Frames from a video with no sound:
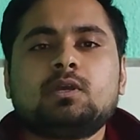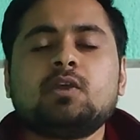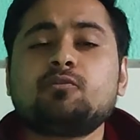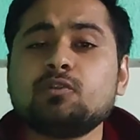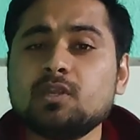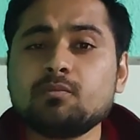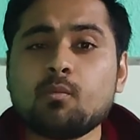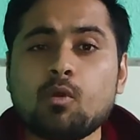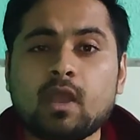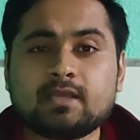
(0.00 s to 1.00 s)
If you need
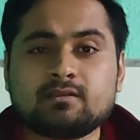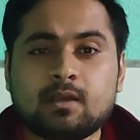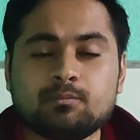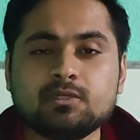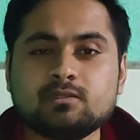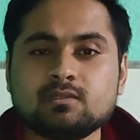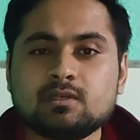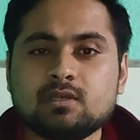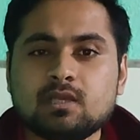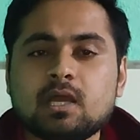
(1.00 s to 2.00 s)
more examples,
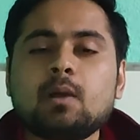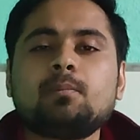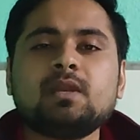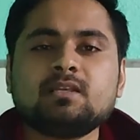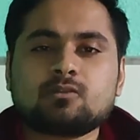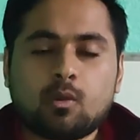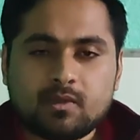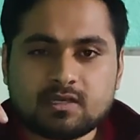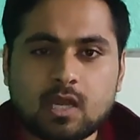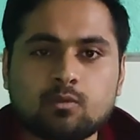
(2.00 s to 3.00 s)
please
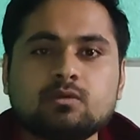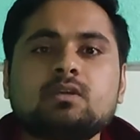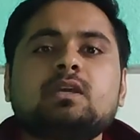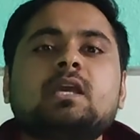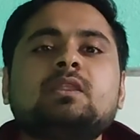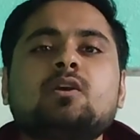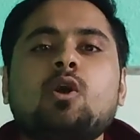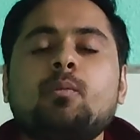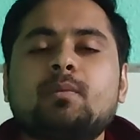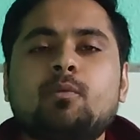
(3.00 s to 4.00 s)
comment down in the
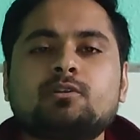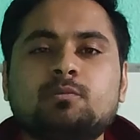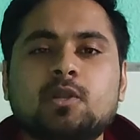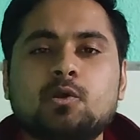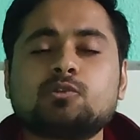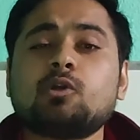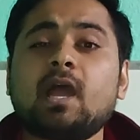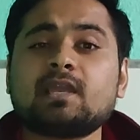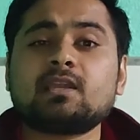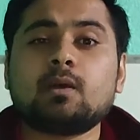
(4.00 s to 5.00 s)
comment box below so
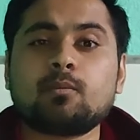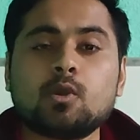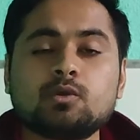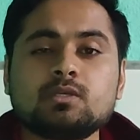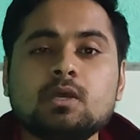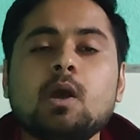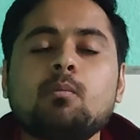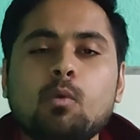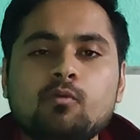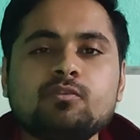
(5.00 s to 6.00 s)
I can upload
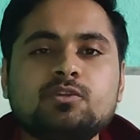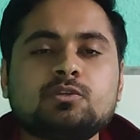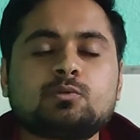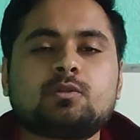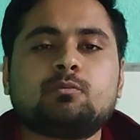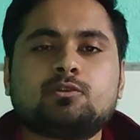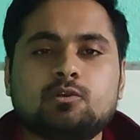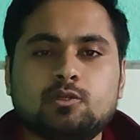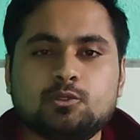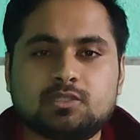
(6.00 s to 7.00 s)
more videos with more
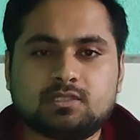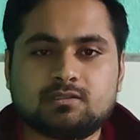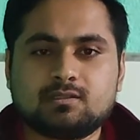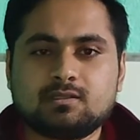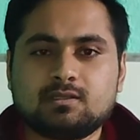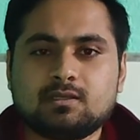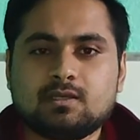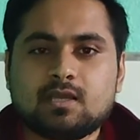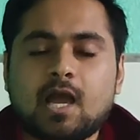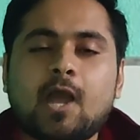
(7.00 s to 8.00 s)
solutions.
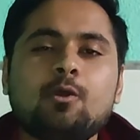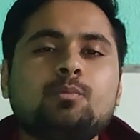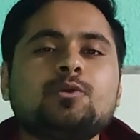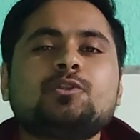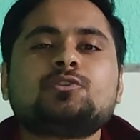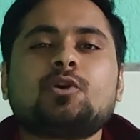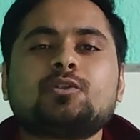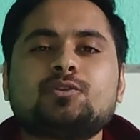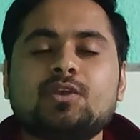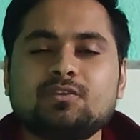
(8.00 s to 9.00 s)
I hope you
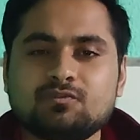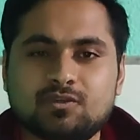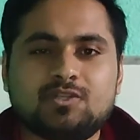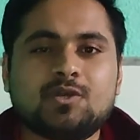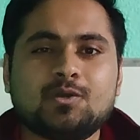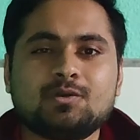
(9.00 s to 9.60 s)
enjoyed today's video.